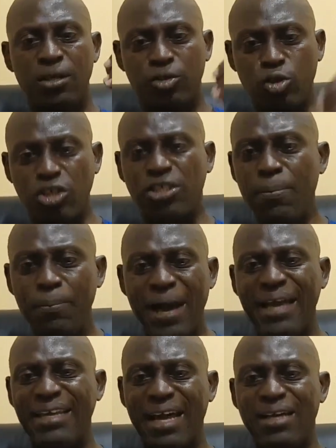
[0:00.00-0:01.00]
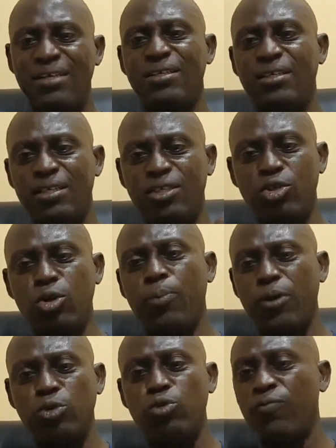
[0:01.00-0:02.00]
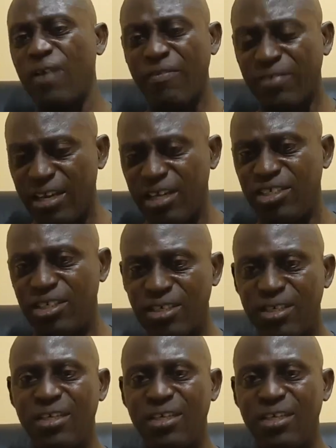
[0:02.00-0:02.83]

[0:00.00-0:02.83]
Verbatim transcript: Toxin binder, 0.25 kg.